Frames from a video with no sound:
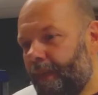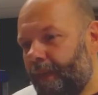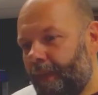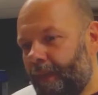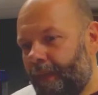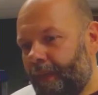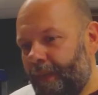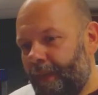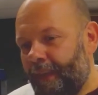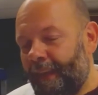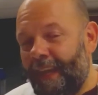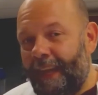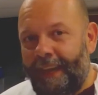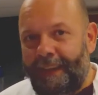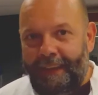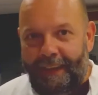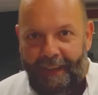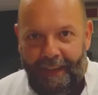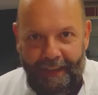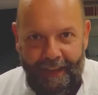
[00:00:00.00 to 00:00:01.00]

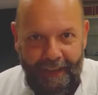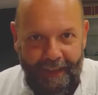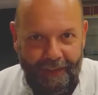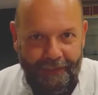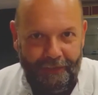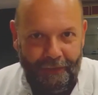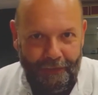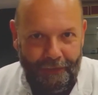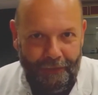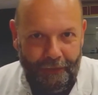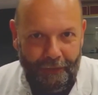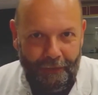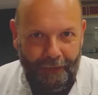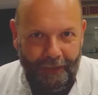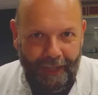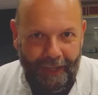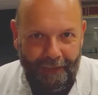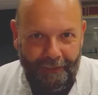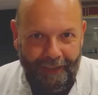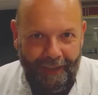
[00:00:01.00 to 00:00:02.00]
Again, it is a jungle
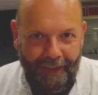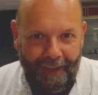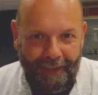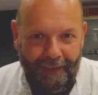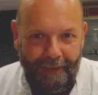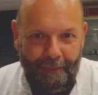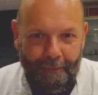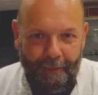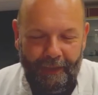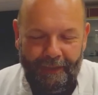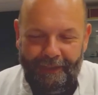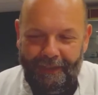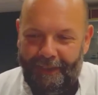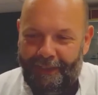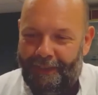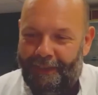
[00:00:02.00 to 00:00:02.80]
out there, but